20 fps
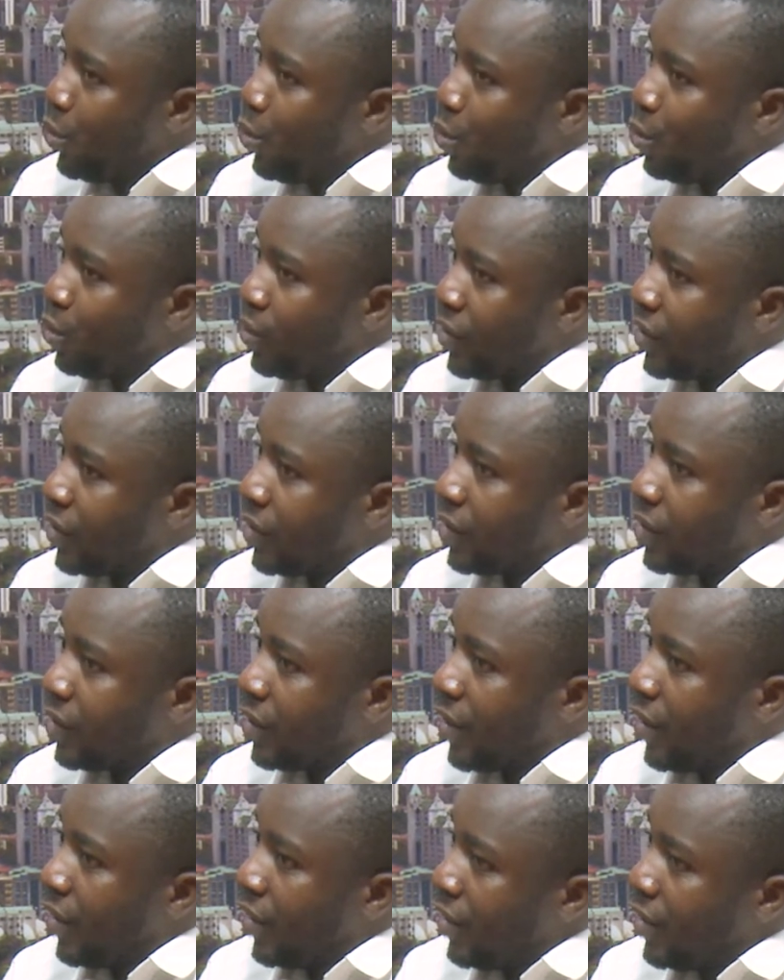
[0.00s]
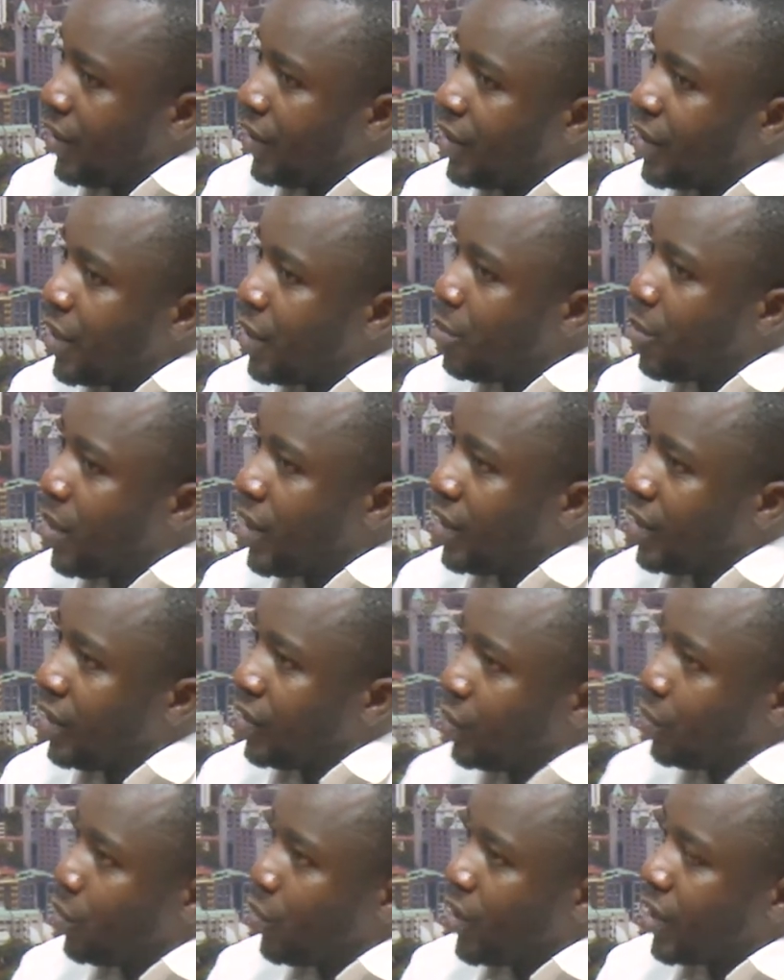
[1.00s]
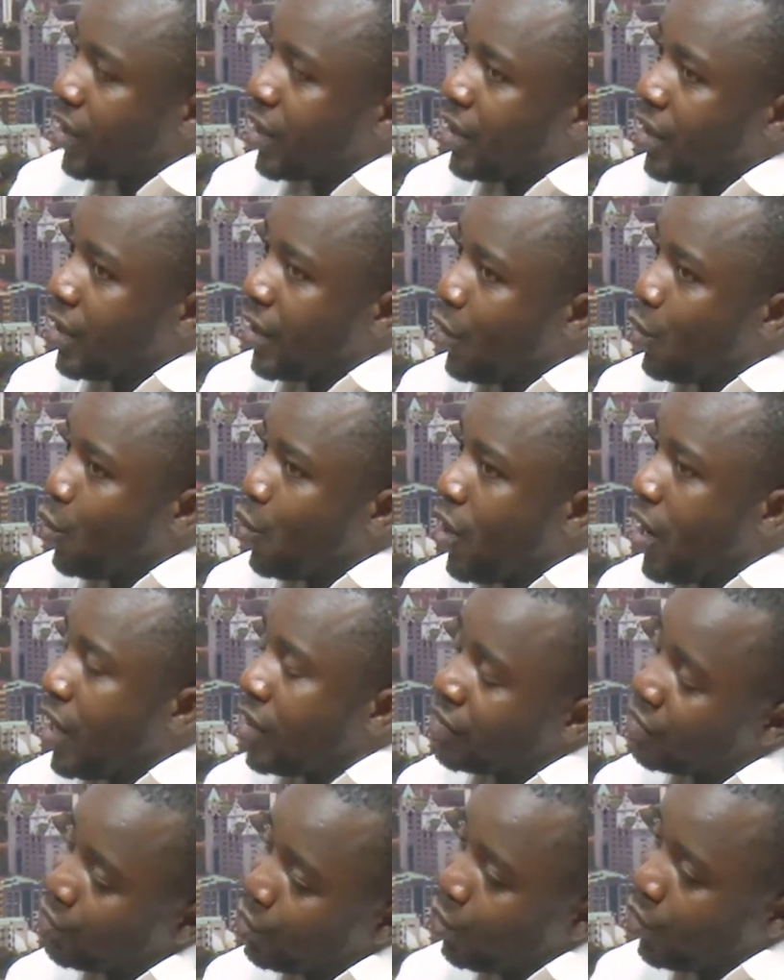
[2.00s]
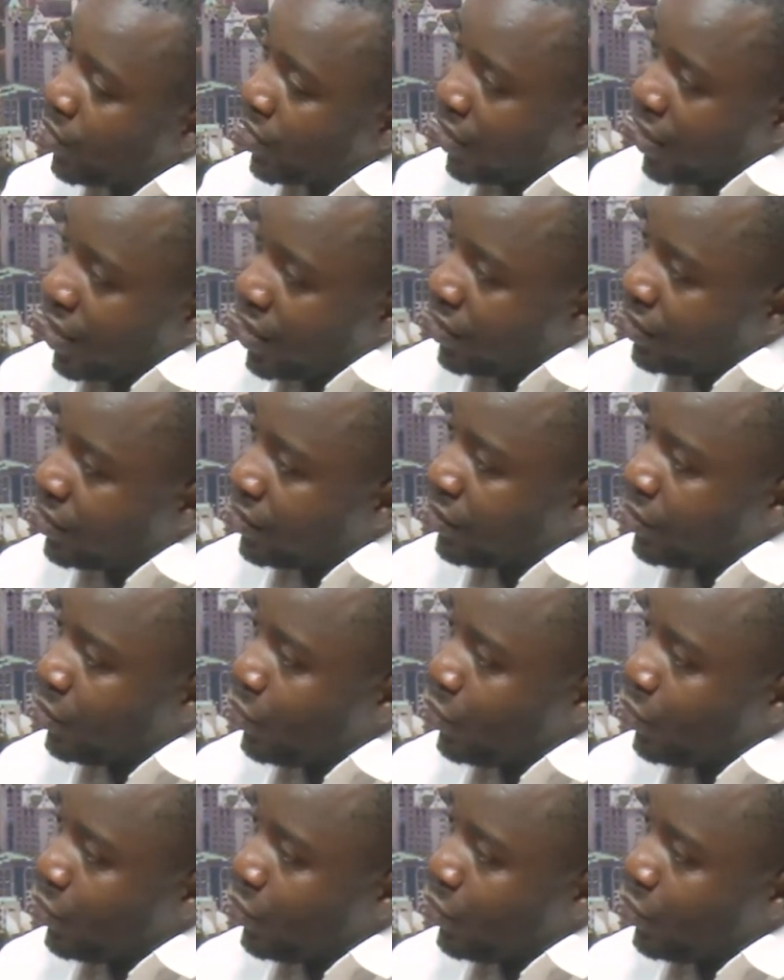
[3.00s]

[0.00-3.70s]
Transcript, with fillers: who's leading them and is breaking the law has no regards